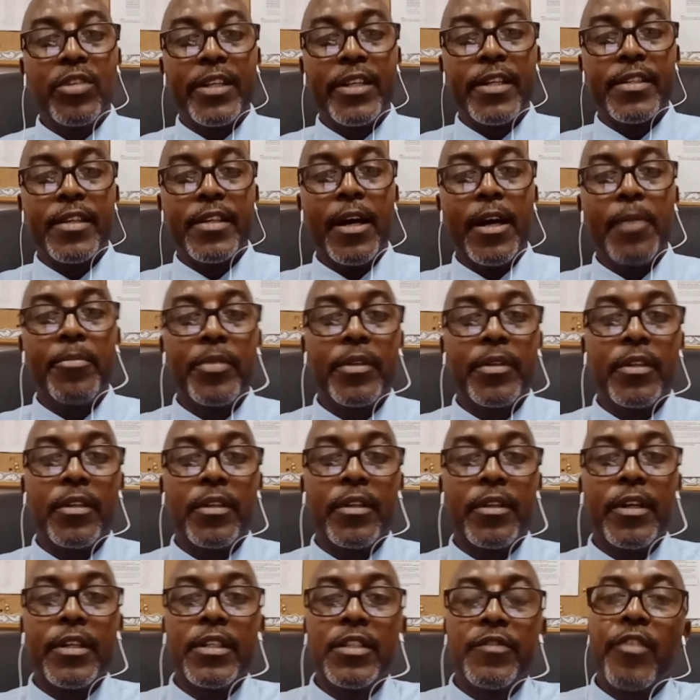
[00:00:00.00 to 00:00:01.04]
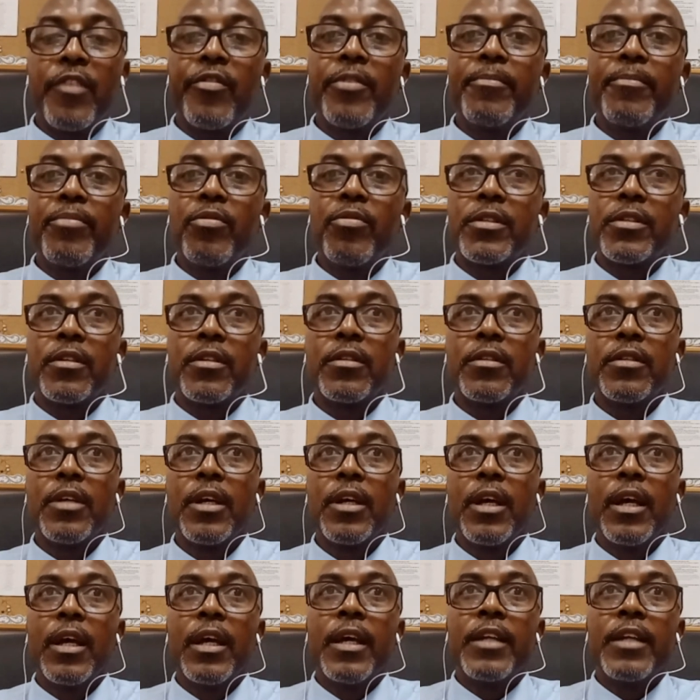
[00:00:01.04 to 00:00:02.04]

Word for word: what has happened. That is very important.